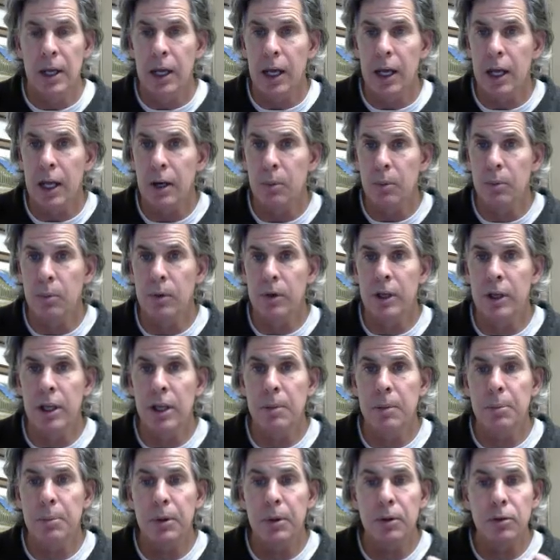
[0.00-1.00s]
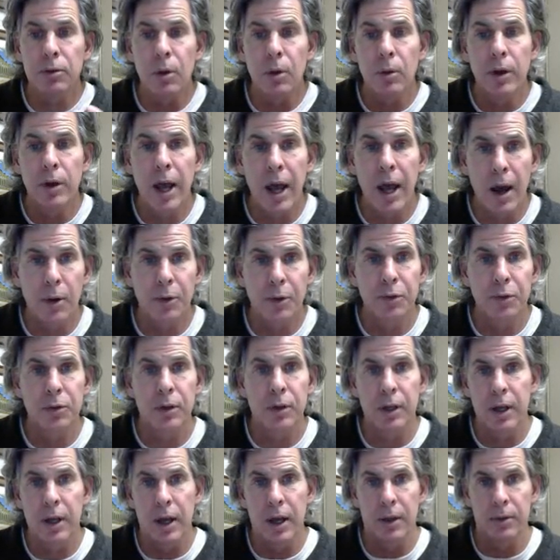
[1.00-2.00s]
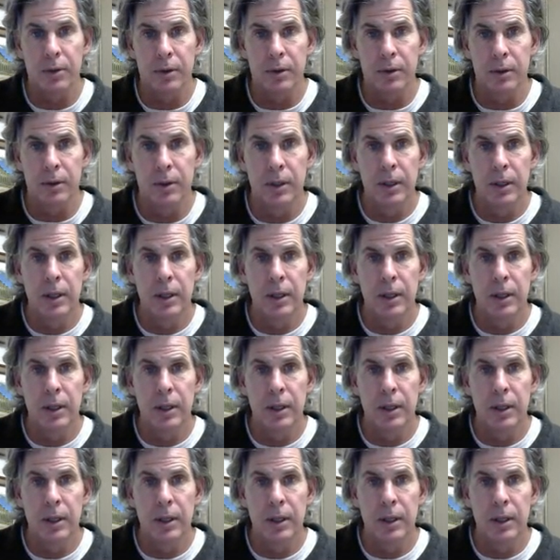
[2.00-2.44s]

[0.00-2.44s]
and it will keep his own house together.